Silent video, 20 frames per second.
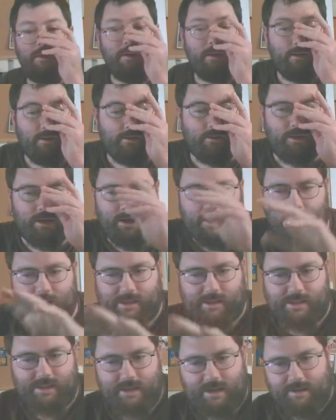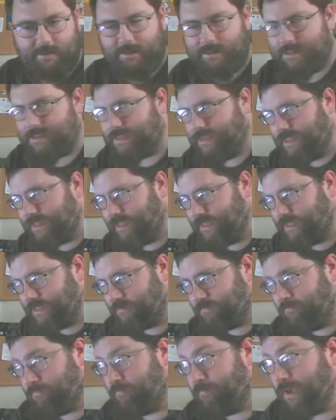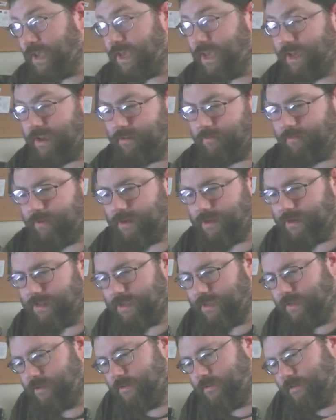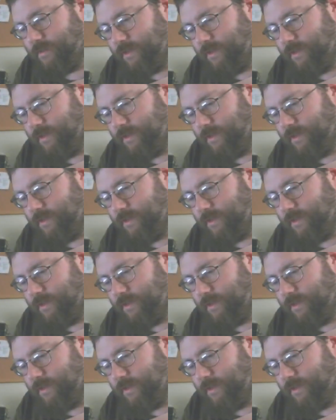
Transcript: So next, let's get this big one here. Did